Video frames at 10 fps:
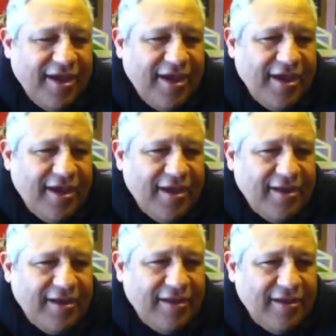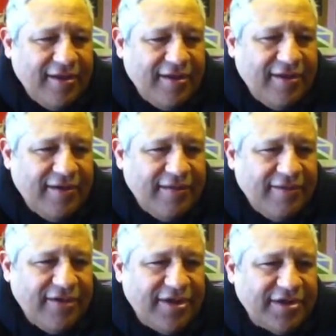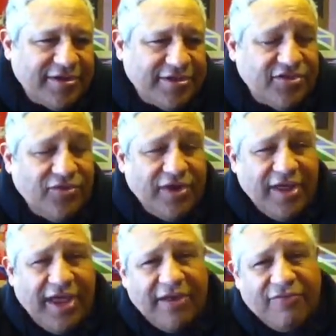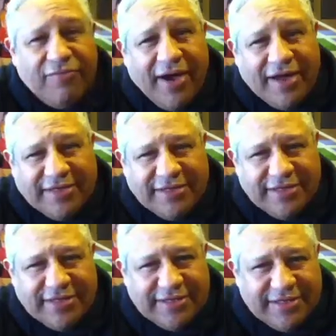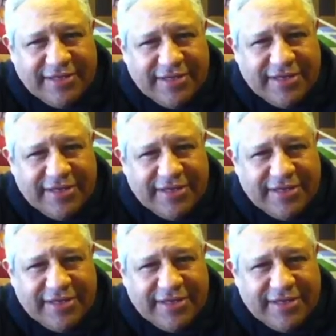and Venus is 28 of Pisces.